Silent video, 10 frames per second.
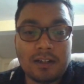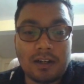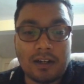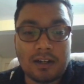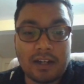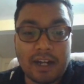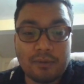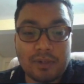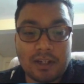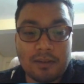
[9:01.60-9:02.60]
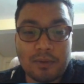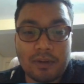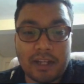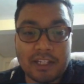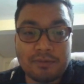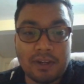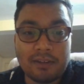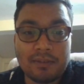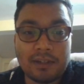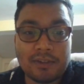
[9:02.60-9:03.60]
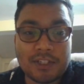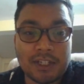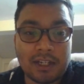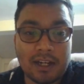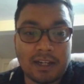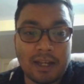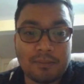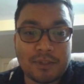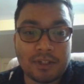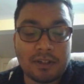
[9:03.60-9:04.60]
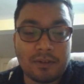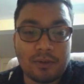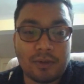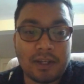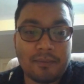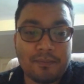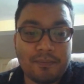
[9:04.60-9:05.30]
knight will come on h5, give a check and capture. Okay,